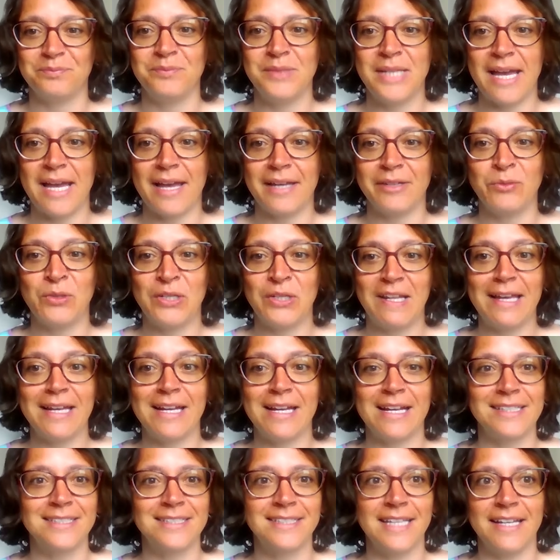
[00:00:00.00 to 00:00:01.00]
Yeah, well,
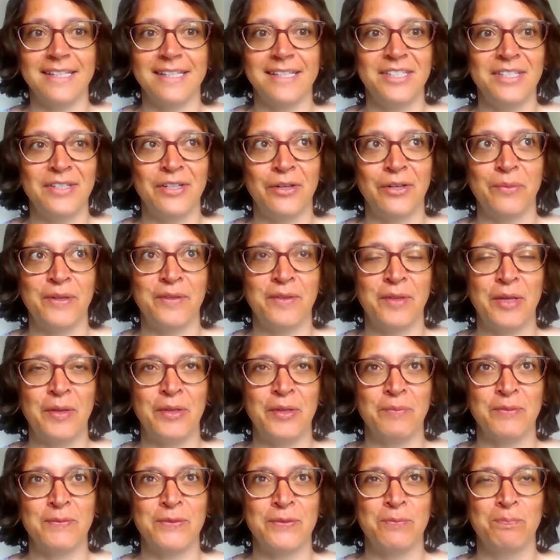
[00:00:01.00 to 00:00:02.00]
like I said,
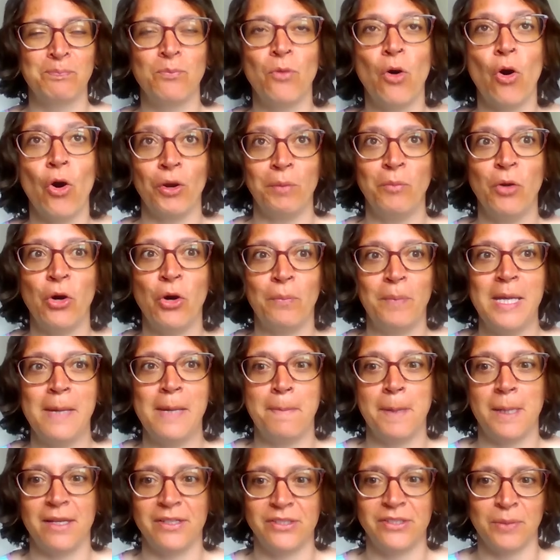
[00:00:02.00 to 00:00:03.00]
it's more and more
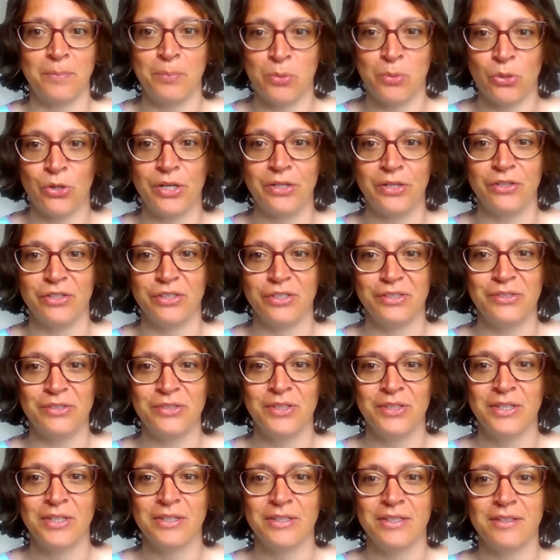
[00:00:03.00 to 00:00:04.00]
people are supporting
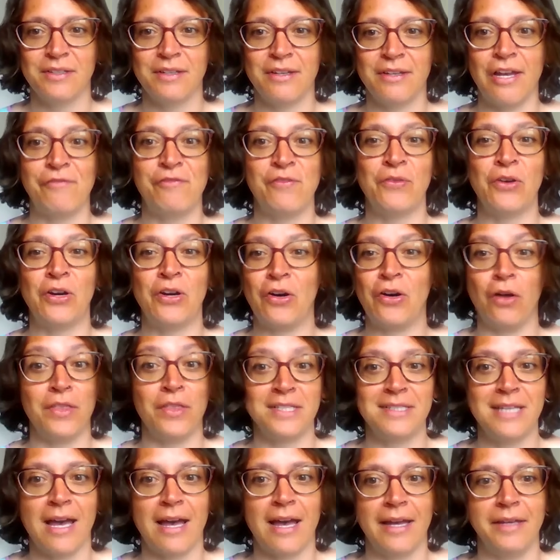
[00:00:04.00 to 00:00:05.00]
us all
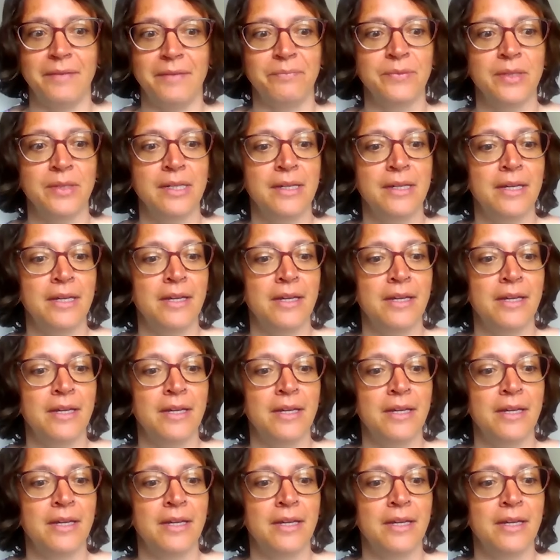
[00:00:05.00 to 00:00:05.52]
the time,